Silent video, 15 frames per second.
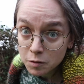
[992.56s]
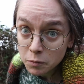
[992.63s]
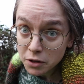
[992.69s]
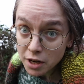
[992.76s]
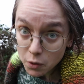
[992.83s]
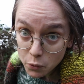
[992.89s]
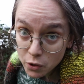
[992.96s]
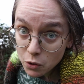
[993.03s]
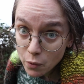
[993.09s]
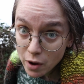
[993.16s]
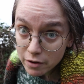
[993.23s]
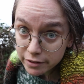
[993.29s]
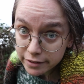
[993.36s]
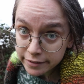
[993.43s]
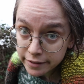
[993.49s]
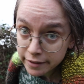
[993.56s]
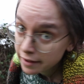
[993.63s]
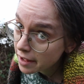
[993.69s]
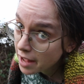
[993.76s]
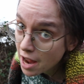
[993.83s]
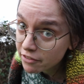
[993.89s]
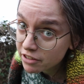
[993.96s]
but I will wear it
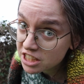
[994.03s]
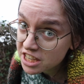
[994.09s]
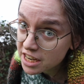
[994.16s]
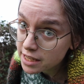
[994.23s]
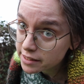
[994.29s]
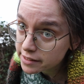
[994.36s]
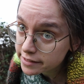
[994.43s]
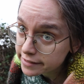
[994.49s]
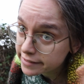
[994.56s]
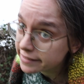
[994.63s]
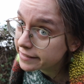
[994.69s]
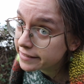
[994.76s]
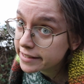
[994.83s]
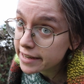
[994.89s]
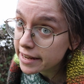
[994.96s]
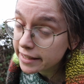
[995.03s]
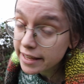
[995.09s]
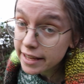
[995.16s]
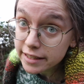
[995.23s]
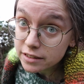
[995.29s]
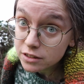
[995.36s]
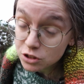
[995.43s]
every chance that I
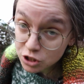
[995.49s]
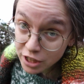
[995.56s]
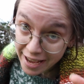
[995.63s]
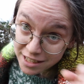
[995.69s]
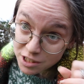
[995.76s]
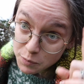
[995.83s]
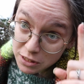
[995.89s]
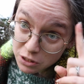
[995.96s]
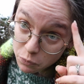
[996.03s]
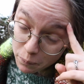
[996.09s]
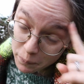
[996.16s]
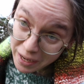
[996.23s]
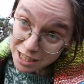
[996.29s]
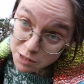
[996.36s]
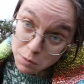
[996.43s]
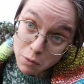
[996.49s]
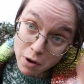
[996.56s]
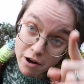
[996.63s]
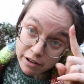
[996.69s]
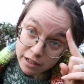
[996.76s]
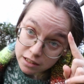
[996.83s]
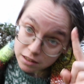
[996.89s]
get. Catch me
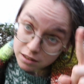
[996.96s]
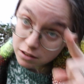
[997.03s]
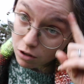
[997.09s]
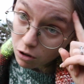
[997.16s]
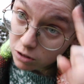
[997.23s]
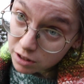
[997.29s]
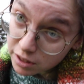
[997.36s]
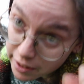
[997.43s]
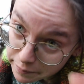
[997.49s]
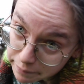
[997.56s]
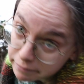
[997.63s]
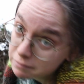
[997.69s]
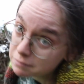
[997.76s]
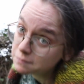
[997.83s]
wearing it all the time.